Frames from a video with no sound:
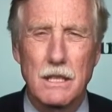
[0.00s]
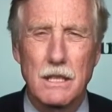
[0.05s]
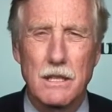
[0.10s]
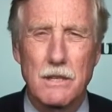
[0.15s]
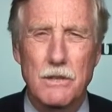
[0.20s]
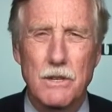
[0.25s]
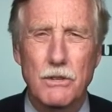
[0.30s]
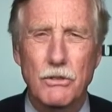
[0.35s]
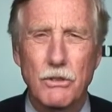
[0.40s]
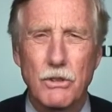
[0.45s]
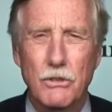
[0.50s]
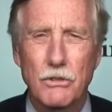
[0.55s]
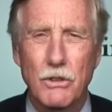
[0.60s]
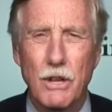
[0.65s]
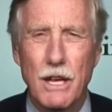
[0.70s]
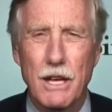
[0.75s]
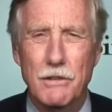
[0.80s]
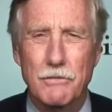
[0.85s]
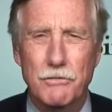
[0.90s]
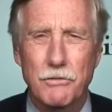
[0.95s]
This right. is
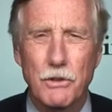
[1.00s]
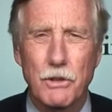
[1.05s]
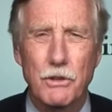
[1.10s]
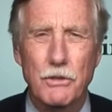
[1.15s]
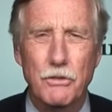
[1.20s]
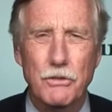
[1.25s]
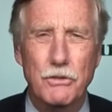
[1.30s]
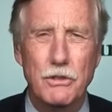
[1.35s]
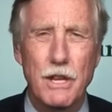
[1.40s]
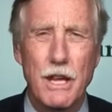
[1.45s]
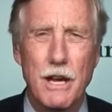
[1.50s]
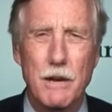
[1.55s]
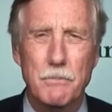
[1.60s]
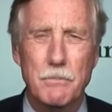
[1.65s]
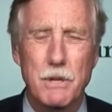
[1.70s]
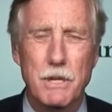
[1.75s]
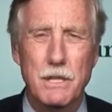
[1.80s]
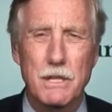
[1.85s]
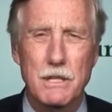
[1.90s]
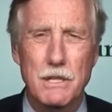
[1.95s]
a first step
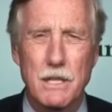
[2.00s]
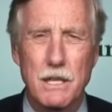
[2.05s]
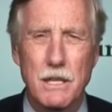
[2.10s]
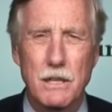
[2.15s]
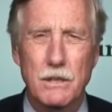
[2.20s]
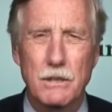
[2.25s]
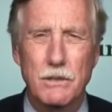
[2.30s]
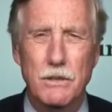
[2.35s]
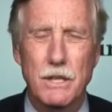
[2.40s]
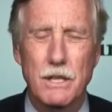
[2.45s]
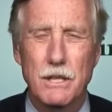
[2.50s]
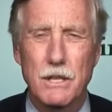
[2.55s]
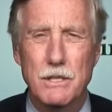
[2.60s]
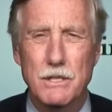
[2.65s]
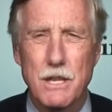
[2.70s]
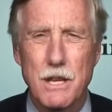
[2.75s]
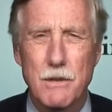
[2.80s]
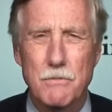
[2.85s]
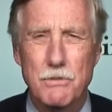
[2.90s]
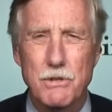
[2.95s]
in a deal that
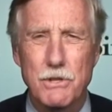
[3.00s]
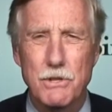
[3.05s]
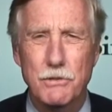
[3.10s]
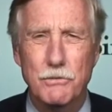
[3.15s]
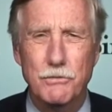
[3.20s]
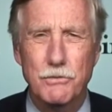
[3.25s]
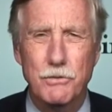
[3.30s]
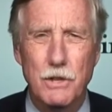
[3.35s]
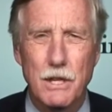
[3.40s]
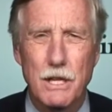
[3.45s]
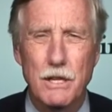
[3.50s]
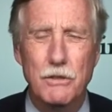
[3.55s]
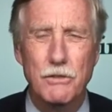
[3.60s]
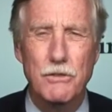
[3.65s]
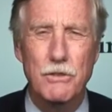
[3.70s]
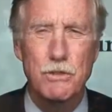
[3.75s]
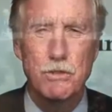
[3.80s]
attempts to freeze the